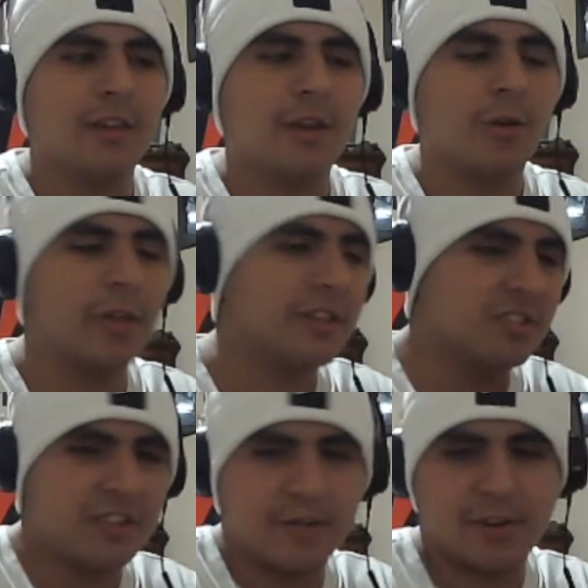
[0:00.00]
You know,
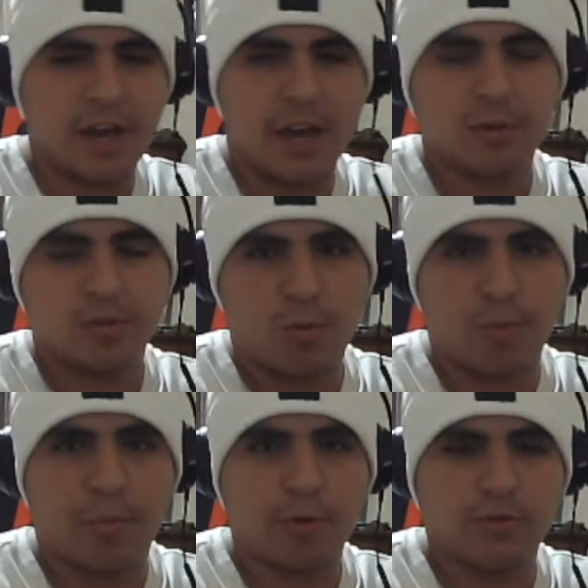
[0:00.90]
Legends Never Die was a
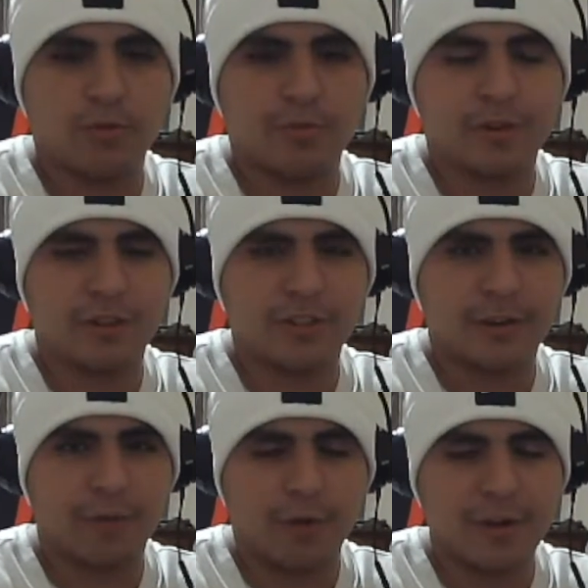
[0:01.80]
more personal
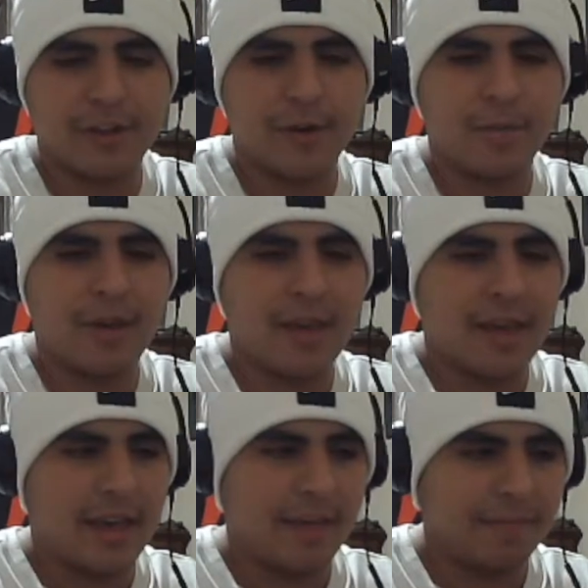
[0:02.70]
project for him.
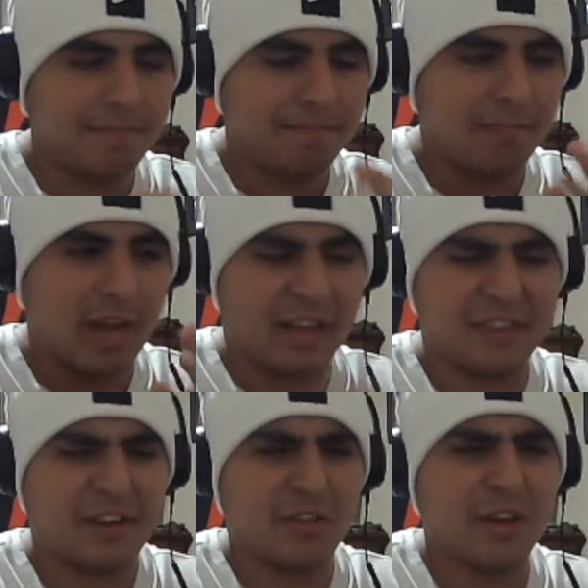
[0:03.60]
I
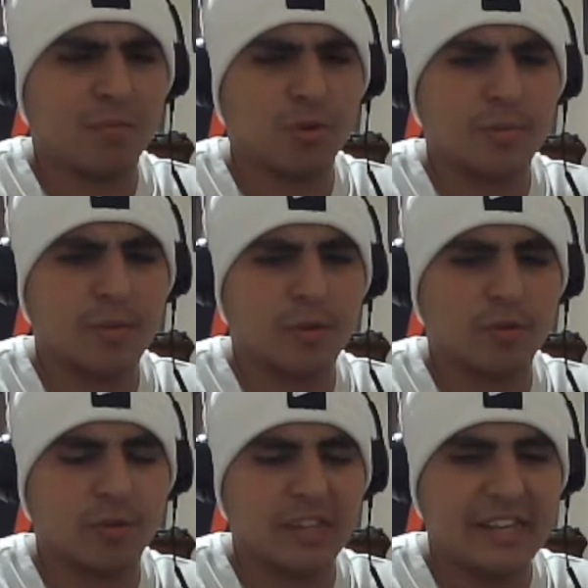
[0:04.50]
think a lot more people can
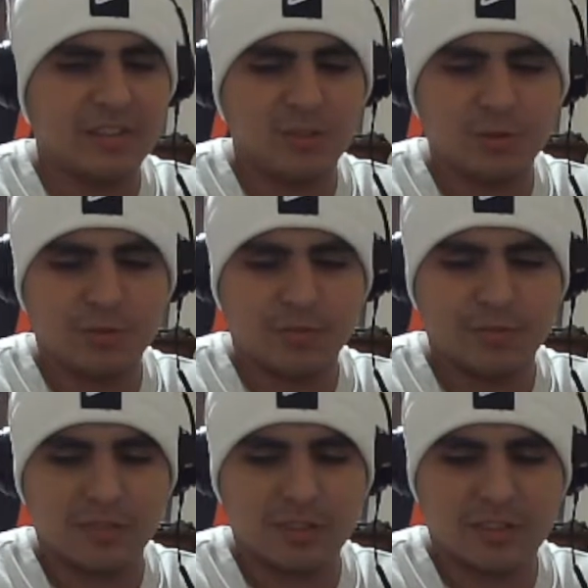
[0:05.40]
relate to
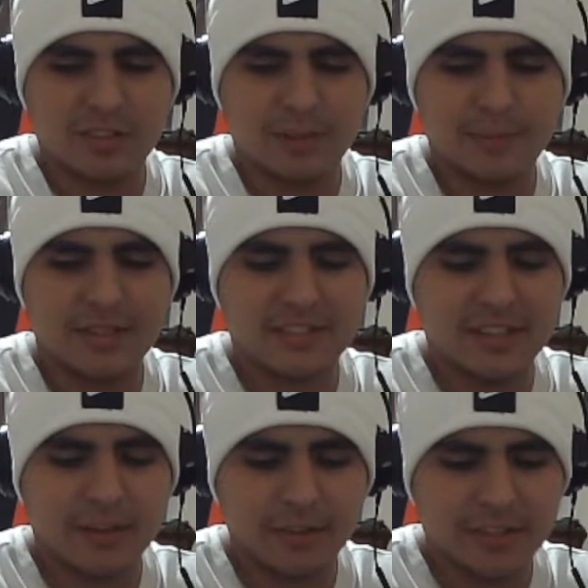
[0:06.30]
the stuff being
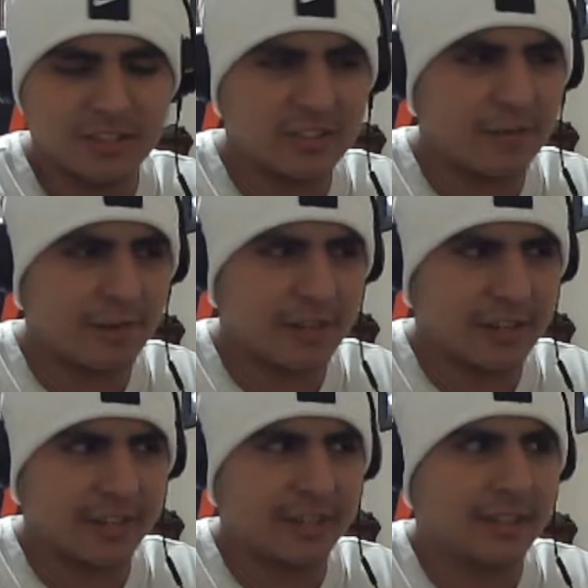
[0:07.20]
said on Legends Never
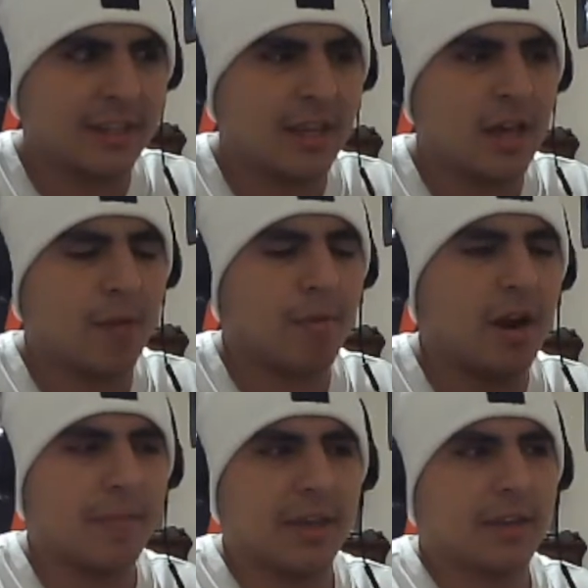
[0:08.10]
Die but I
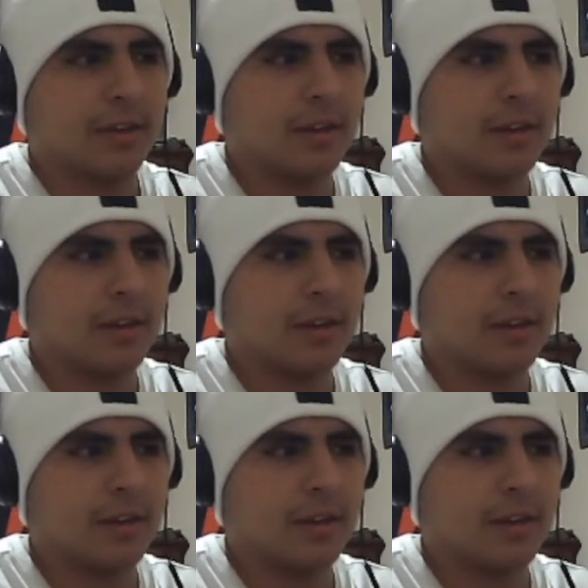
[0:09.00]
mean,